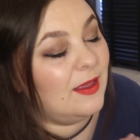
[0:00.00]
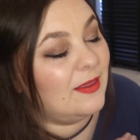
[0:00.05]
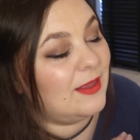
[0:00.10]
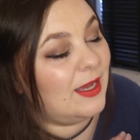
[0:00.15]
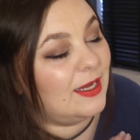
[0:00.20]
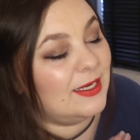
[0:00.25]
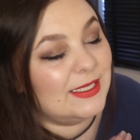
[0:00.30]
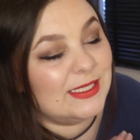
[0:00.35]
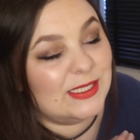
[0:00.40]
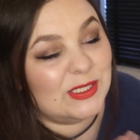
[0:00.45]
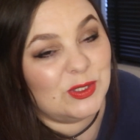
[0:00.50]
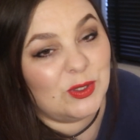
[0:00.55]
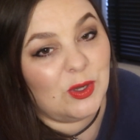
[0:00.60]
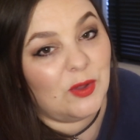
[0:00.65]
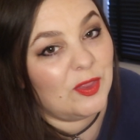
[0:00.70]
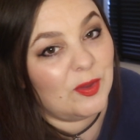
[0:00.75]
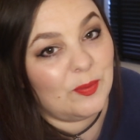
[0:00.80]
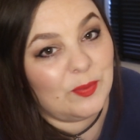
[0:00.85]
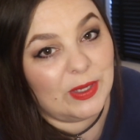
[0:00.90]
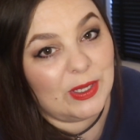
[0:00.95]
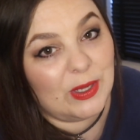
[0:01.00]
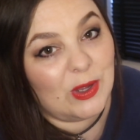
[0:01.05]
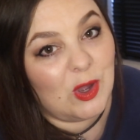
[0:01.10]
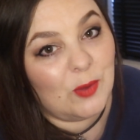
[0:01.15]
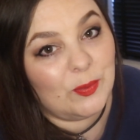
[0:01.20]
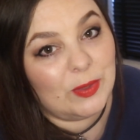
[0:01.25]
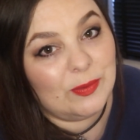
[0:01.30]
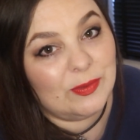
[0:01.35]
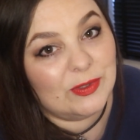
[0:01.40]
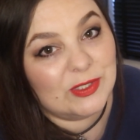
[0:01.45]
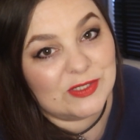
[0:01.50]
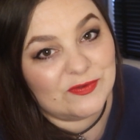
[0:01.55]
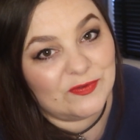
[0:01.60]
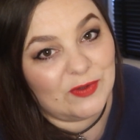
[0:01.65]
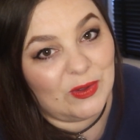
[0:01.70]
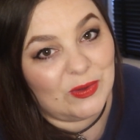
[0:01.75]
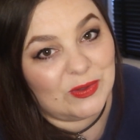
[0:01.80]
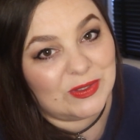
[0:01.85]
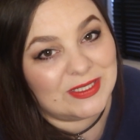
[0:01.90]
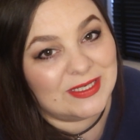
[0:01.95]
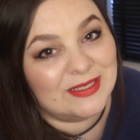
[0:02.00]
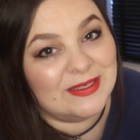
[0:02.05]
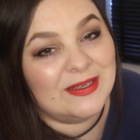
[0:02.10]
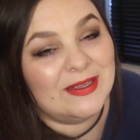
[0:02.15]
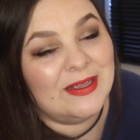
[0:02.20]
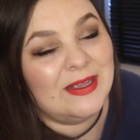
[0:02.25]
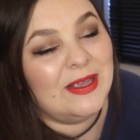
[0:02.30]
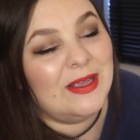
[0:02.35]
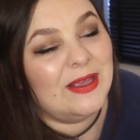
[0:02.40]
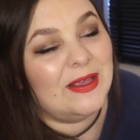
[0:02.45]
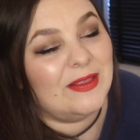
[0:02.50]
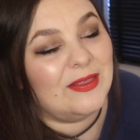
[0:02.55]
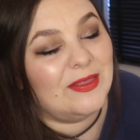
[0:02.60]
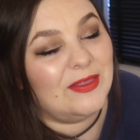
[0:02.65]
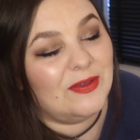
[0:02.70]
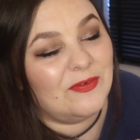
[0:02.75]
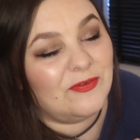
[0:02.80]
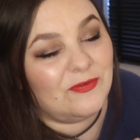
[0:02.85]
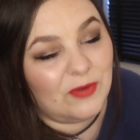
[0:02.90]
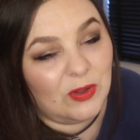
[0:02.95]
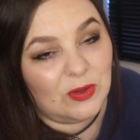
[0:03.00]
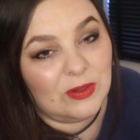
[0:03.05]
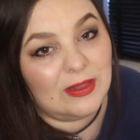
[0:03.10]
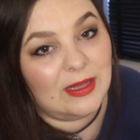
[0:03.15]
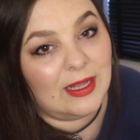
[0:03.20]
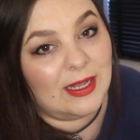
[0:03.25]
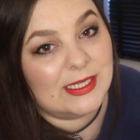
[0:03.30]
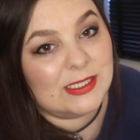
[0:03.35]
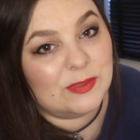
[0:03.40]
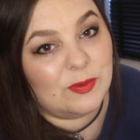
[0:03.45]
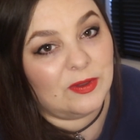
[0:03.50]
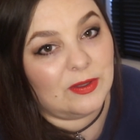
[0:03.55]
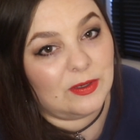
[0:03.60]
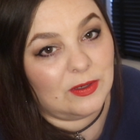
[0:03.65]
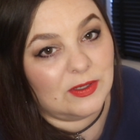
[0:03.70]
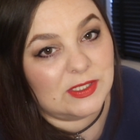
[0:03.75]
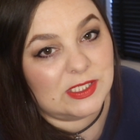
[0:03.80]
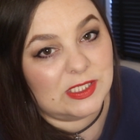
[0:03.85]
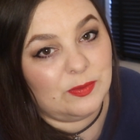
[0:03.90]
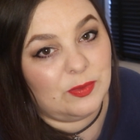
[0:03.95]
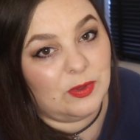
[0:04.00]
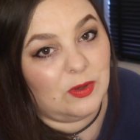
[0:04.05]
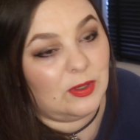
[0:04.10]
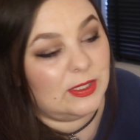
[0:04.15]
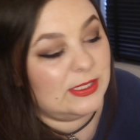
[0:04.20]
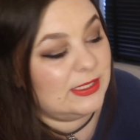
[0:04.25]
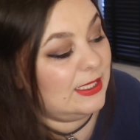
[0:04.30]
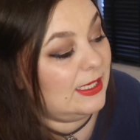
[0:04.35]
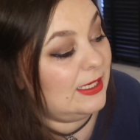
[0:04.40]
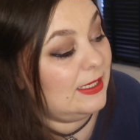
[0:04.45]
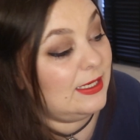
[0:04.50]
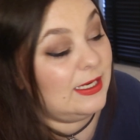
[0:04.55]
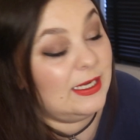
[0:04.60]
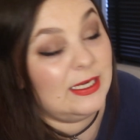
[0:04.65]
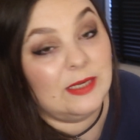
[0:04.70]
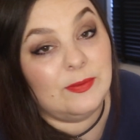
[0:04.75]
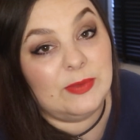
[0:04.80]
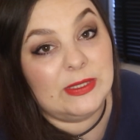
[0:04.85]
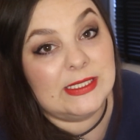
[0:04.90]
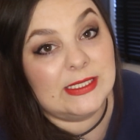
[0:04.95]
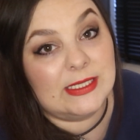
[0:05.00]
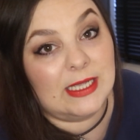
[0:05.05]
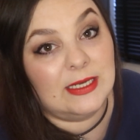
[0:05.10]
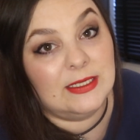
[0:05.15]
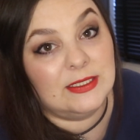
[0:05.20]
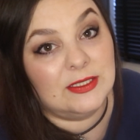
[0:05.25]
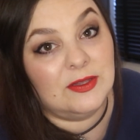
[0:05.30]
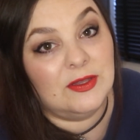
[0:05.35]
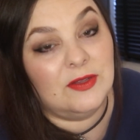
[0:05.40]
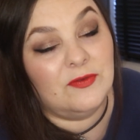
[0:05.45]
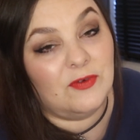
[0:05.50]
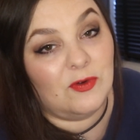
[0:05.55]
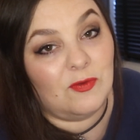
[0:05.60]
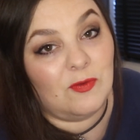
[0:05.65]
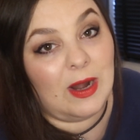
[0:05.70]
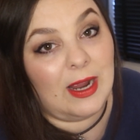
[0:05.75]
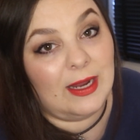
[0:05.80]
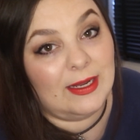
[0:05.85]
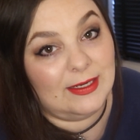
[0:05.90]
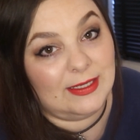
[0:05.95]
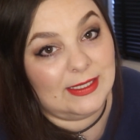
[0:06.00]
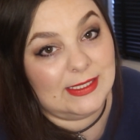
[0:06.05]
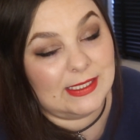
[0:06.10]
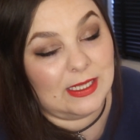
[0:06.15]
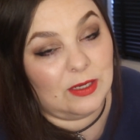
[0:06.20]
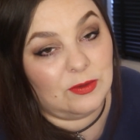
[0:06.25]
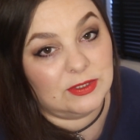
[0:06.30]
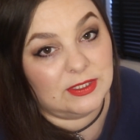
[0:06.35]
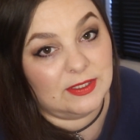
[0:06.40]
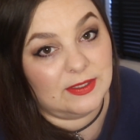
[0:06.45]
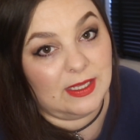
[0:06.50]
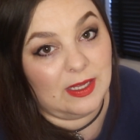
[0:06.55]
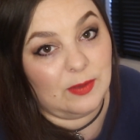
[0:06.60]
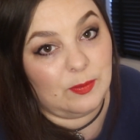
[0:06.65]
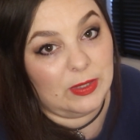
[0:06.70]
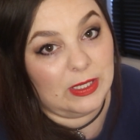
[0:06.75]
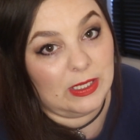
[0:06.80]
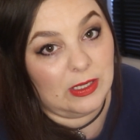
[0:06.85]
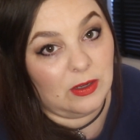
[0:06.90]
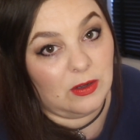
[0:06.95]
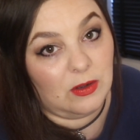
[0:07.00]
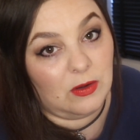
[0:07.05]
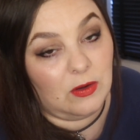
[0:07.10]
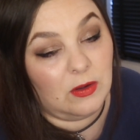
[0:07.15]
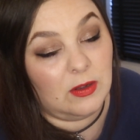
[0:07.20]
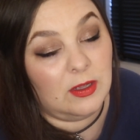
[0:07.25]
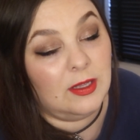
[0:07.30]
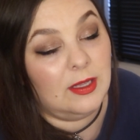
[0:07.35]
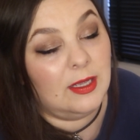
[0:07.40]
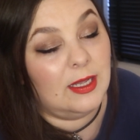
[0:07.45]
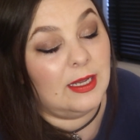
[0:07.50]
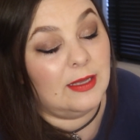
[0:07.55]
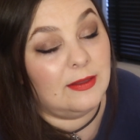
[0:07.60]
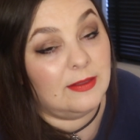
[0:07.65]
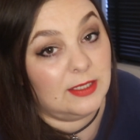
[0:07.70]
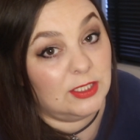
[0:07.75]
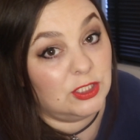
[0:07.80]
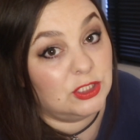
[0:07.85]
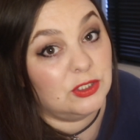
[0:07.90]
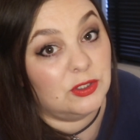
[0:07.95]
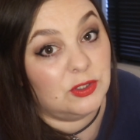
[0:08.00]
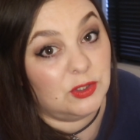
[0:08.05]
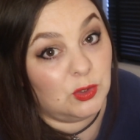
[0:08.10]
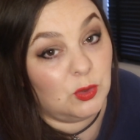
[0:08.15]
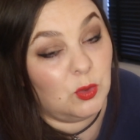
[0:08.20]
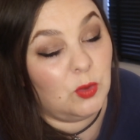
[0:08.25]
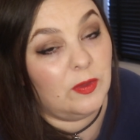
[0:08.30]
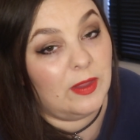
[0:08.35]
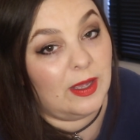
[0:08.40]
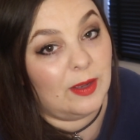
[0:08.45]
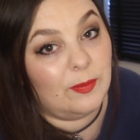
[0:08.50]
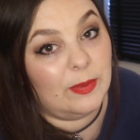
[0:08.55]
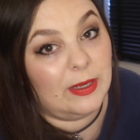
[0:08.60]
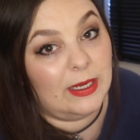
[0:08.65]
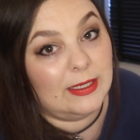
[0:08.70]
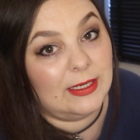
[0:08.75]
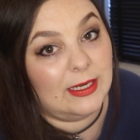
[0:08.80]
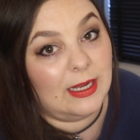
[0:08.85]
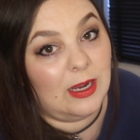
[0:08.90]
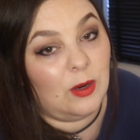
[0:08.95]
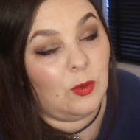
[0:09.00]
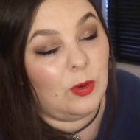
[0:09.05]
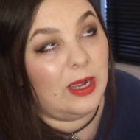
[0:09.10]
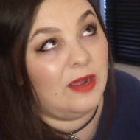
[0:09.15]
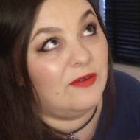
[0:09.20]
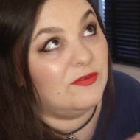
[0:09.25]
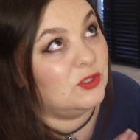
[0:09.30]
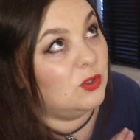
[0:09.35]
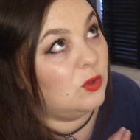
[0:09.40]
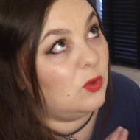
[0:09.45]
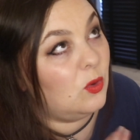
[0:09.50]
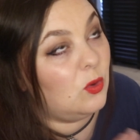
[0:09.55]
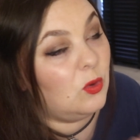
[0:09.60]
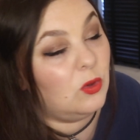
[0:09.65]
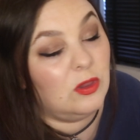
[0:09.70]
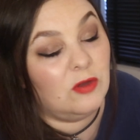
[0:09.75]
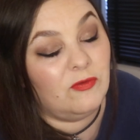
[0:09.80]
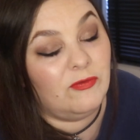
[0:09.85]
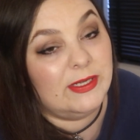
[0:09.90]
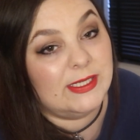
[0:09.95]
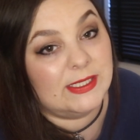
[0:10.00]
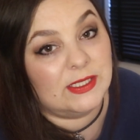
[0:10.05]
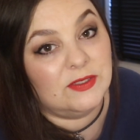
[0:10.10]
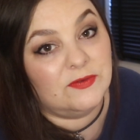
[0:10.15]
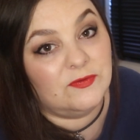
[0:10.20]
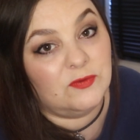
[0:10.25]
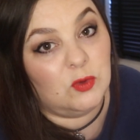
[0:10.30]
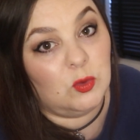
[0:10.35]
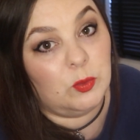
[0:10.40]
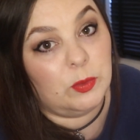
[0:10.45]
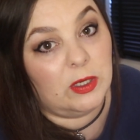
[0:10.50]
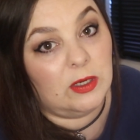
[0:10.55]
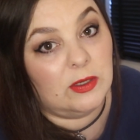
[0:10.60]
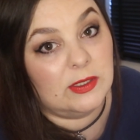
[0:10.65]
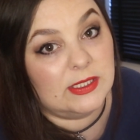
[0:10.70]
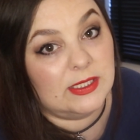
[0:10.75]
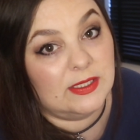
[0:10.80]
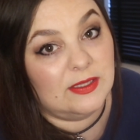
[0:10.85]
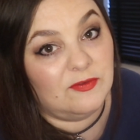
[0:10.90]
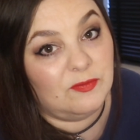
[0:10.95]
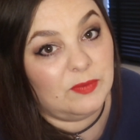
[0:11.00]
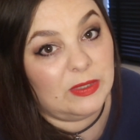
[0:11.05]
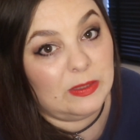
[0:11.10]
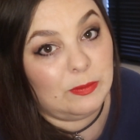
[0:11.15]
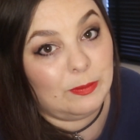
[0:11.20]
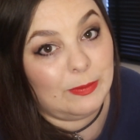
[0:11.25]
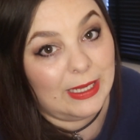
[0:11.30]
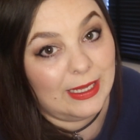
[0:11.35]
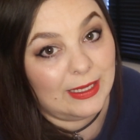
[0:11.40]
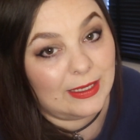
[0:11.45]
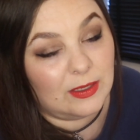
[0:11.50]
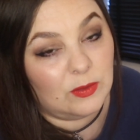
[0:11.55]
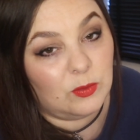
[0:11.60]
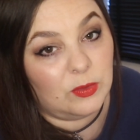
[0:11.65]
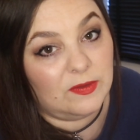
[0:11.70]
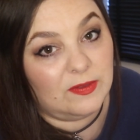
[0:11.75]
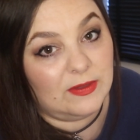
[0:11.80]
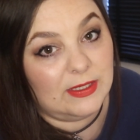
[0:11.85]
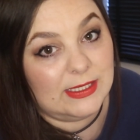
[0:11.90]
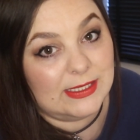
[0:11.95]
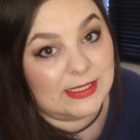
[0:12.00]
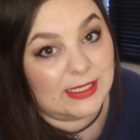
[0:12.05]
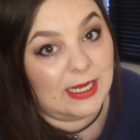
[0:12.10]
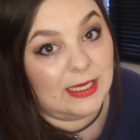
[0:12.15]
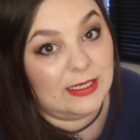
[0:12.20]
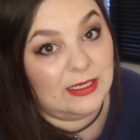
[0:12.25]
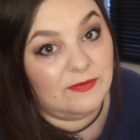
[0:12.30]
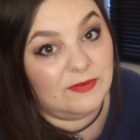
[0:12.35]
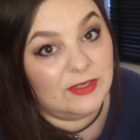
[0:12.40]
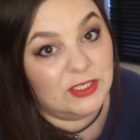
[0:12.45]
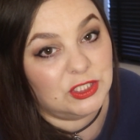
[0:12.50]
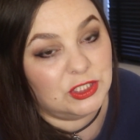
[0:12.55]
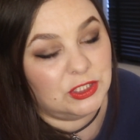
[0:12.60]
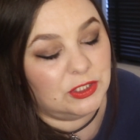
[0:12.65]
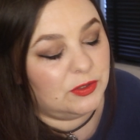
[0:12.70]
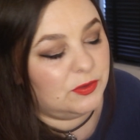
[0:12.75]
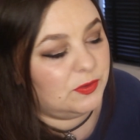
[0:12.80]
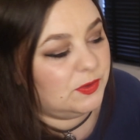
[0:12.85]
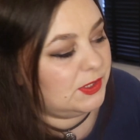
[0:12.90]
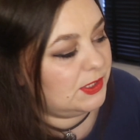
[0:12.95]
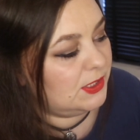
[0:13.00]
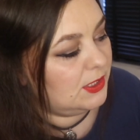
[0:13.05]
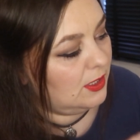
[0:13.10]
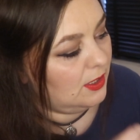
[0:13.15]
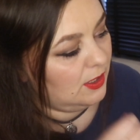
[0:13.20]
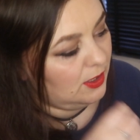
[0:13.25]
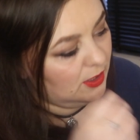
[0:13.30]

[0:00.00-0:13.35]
That is not the PR people's fault. The fault lies with Glossybox. They need to be sending the varieties out to their PR, and they should know that by now after all the recent faux pas that they've been making with these kind of issues.